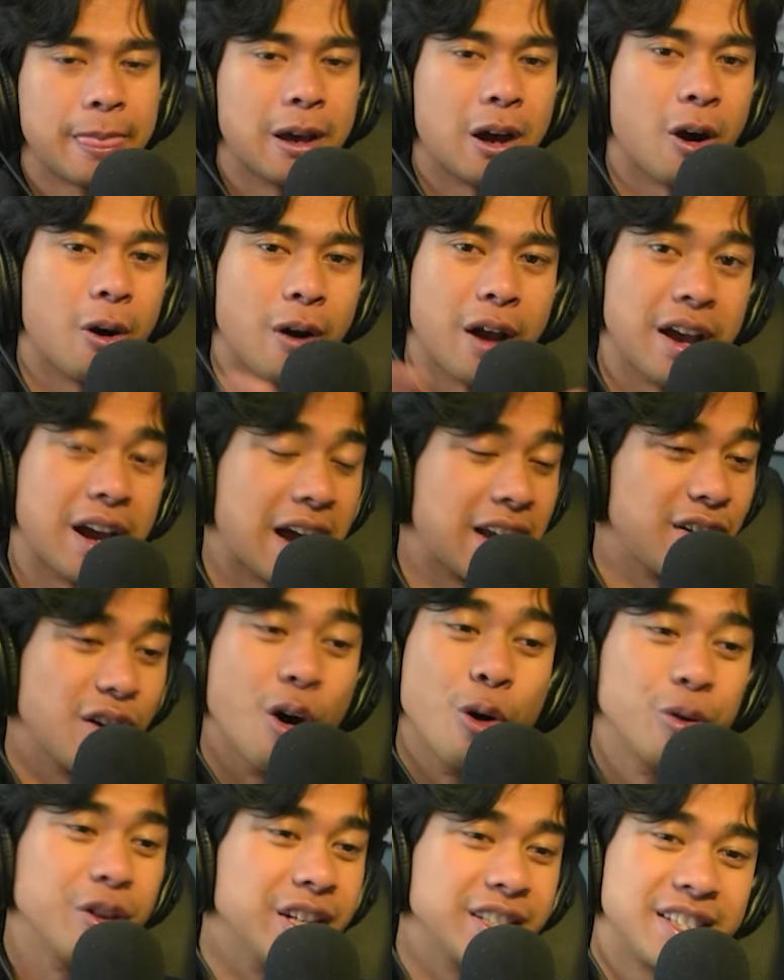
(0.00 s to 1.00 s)
Alright, I
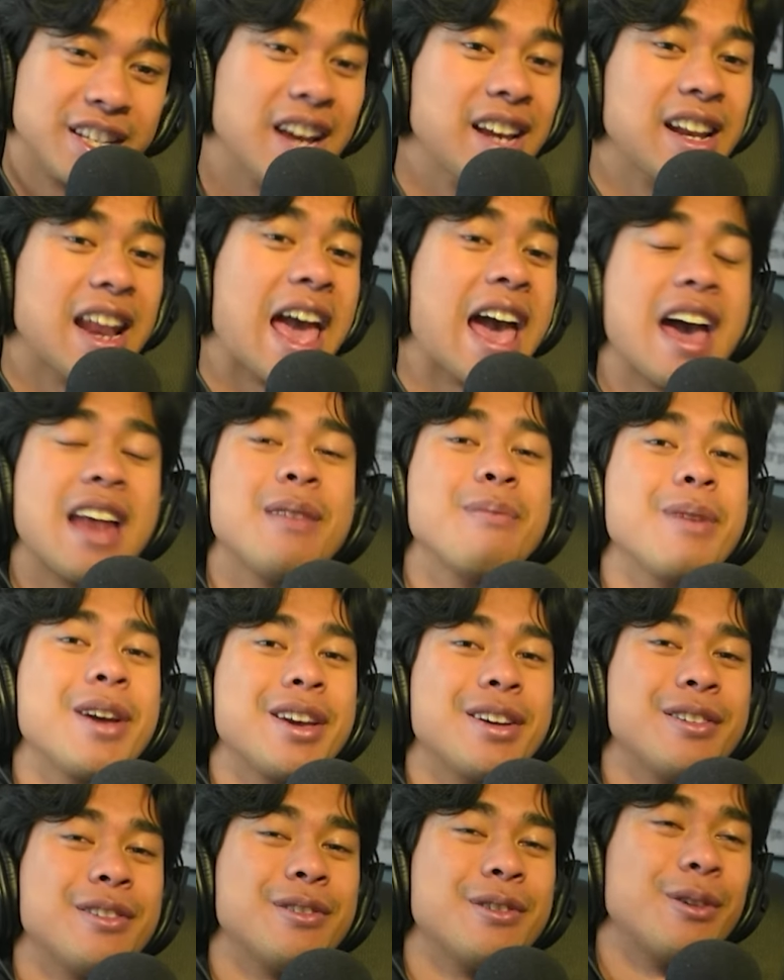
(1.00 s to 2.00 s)
know this ain't anime,
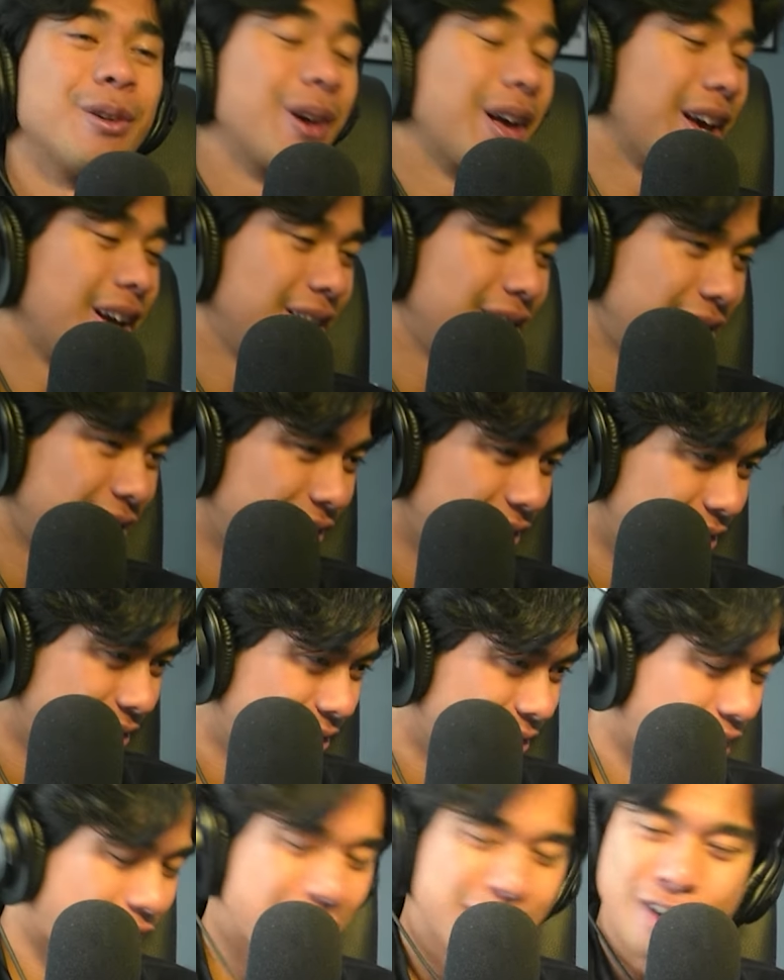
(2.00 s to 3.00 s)
okay?
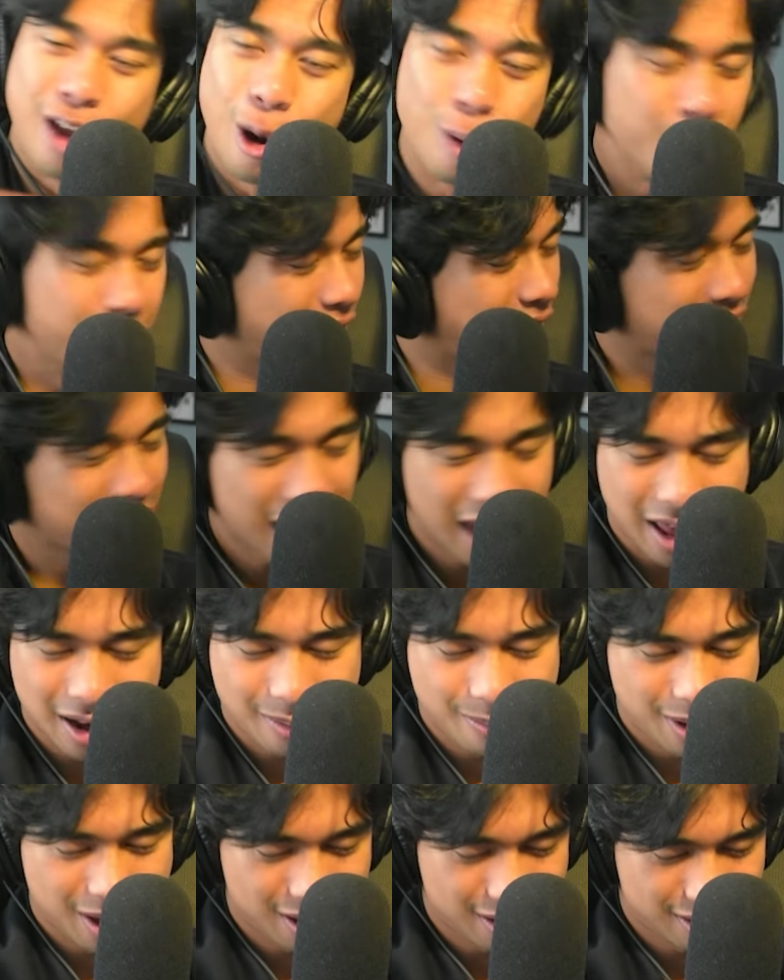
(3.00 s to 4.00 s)
I know it ain't anime,